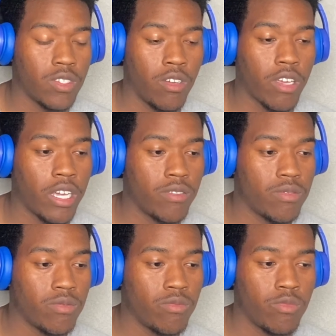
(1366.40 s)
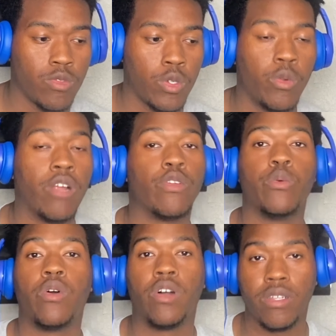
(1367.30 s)
Okay, do whatever you
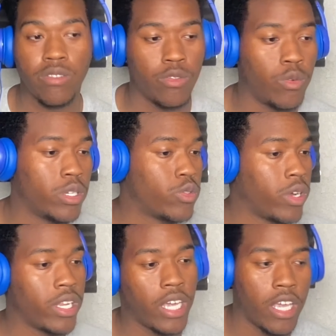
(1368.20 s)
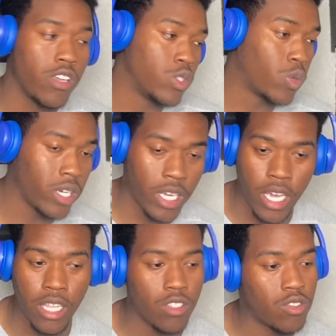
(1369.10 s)
want. You want to join the gang, you can join the
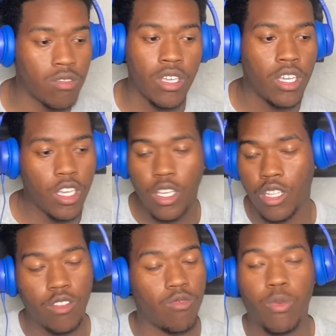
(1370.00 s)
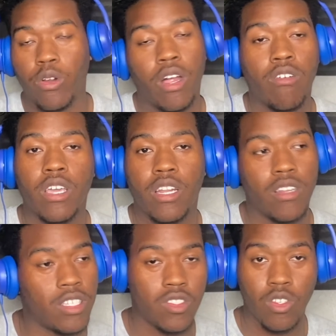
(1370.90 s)
gang. It's, bro, I don't get to
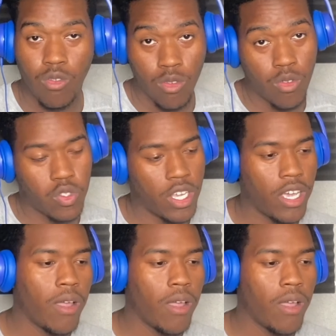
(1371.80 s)
listen to you. You know what I'm saying?